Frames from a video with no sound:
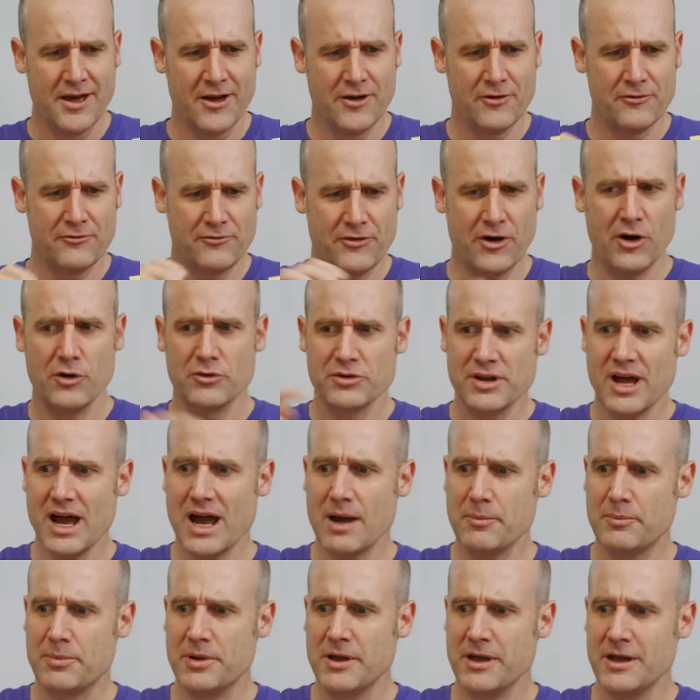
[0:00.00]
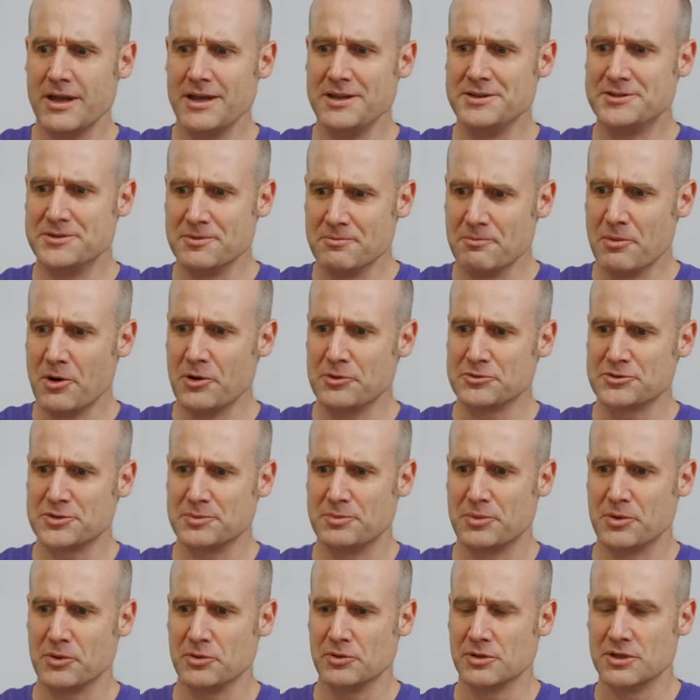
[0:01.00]
fold up into
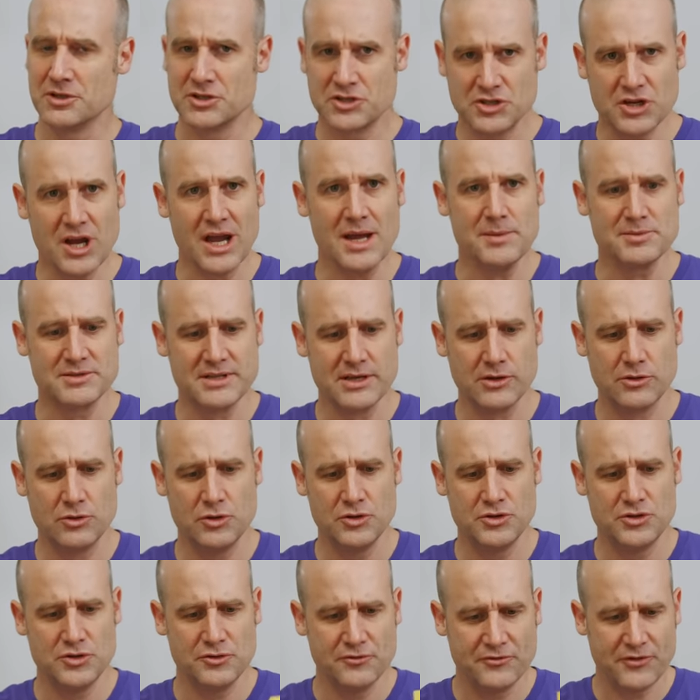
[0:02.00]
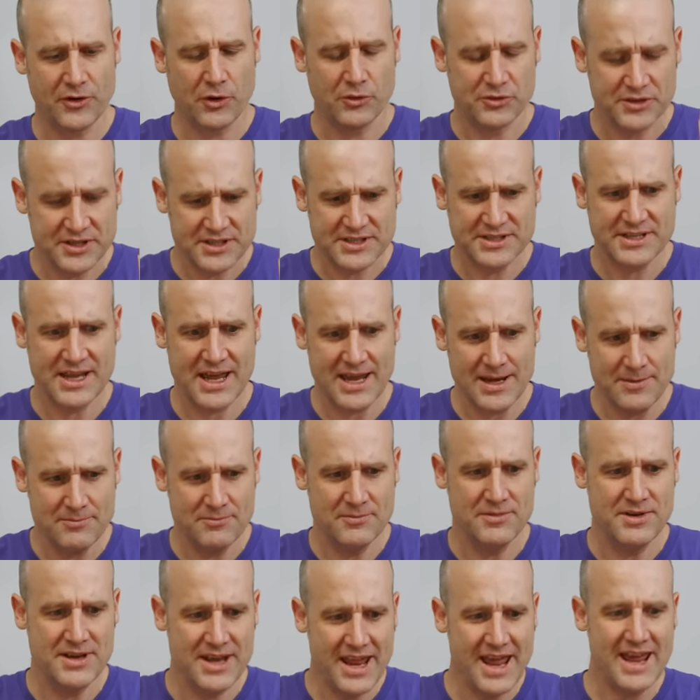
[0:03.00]
multiple shapes. Like could you fold the
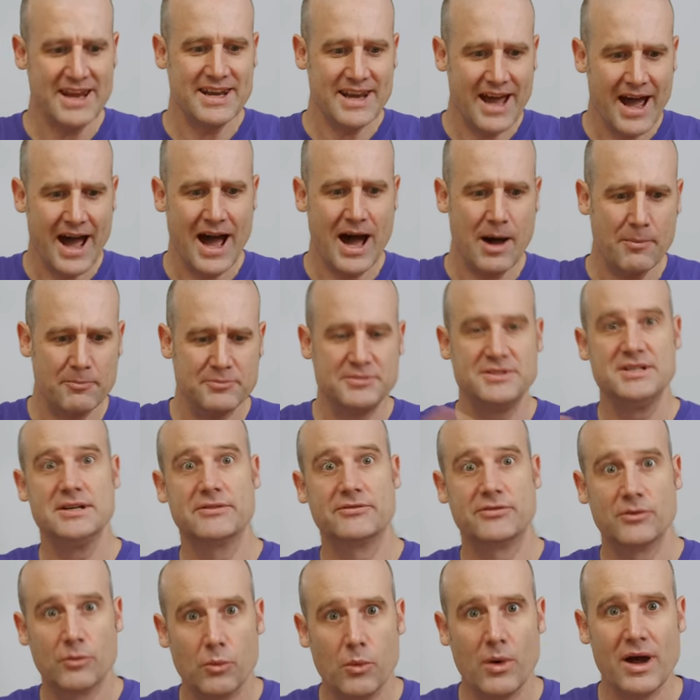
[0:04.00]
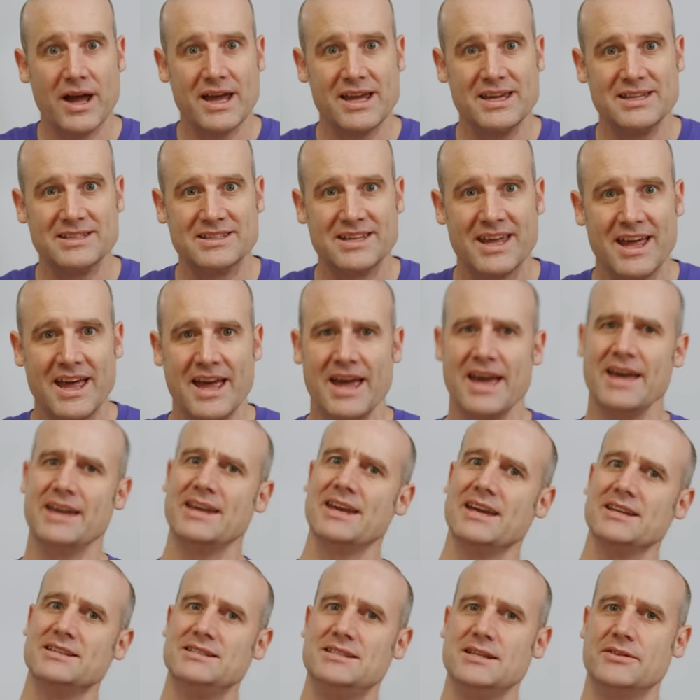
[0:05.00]
same net up different ways and
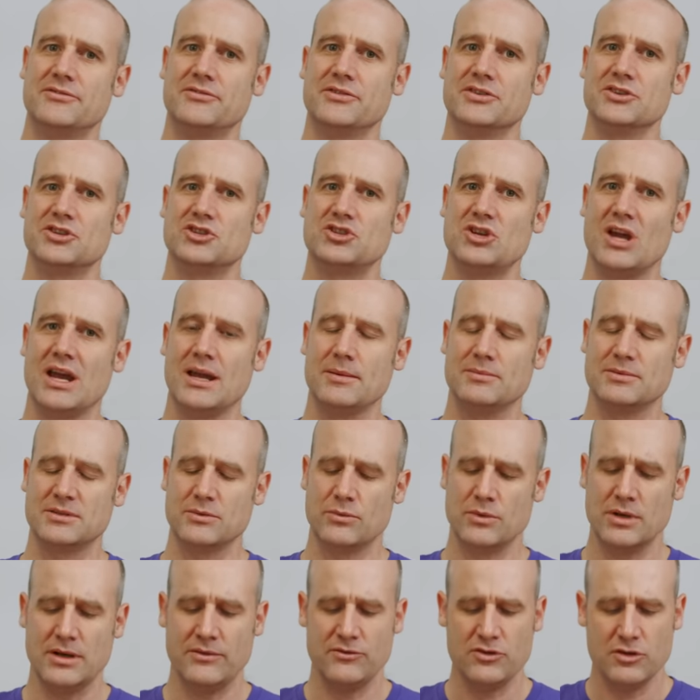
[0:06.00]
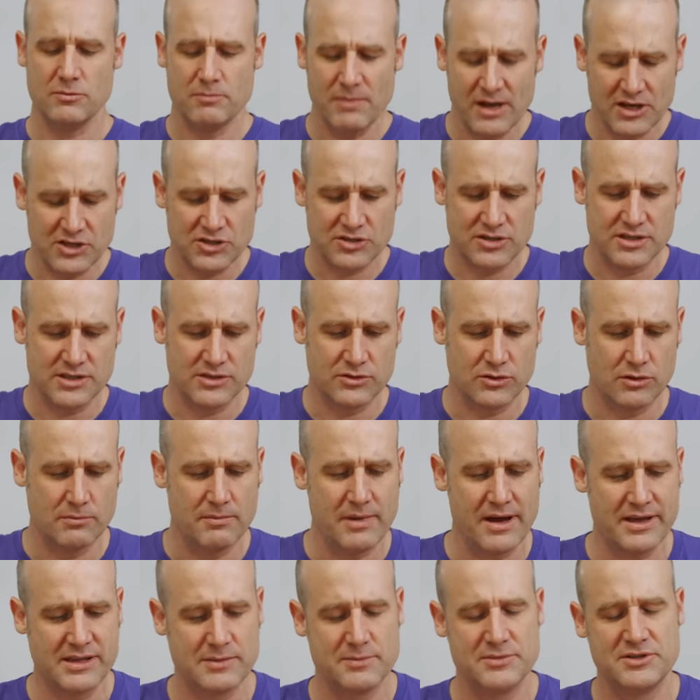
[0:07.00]
get different shapes? And whenever you mention this to a
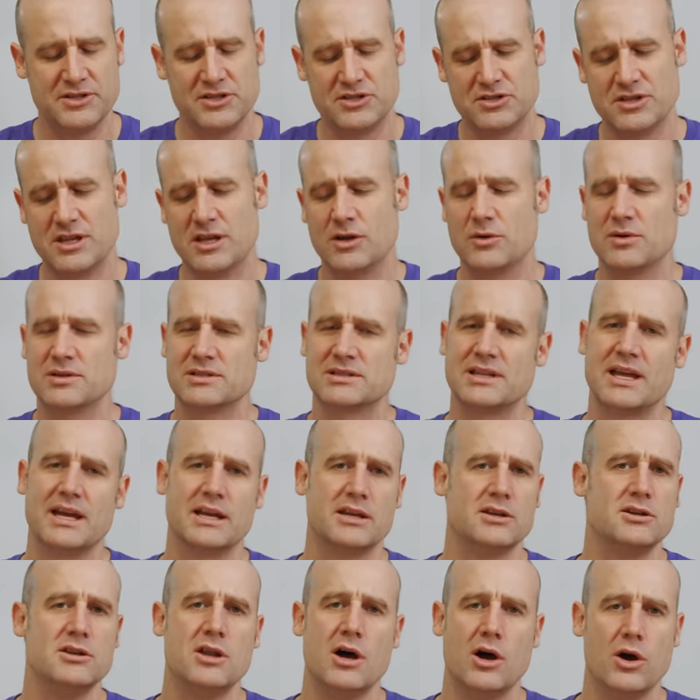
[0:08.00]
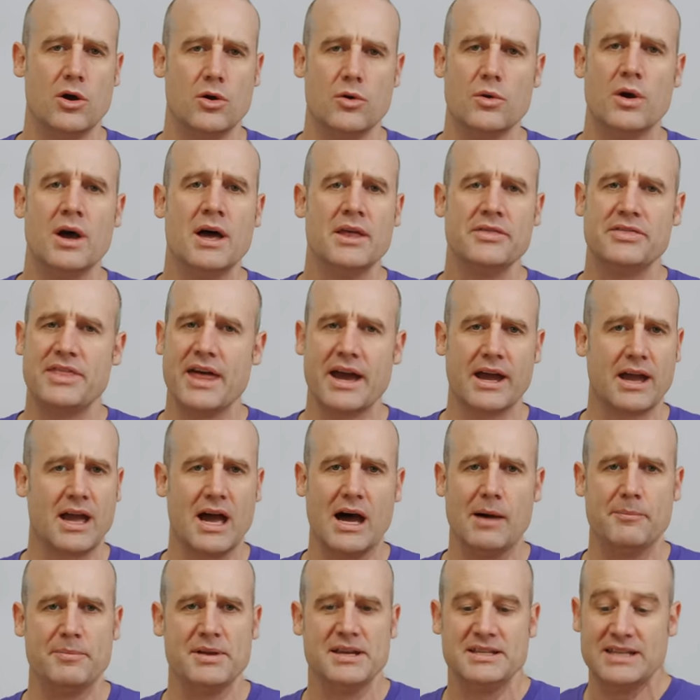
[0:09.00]
mathematician, they're always like, no, that
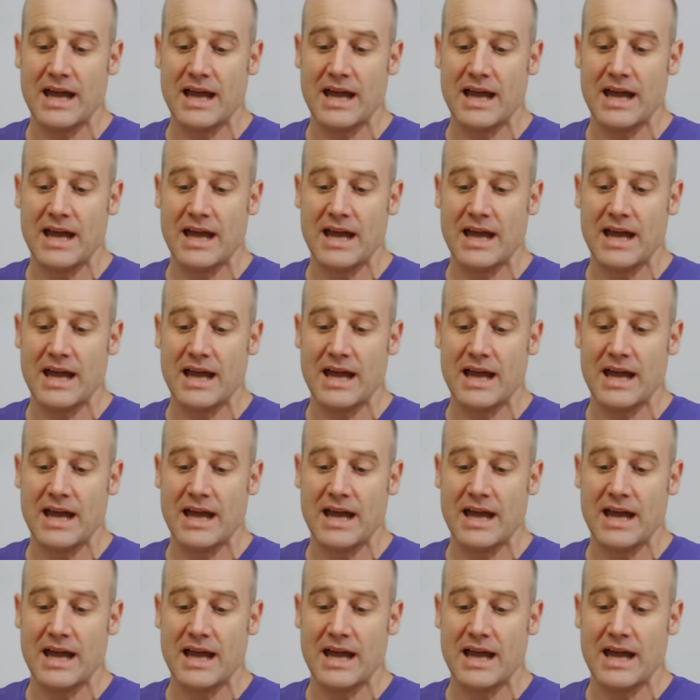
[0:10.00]
can't be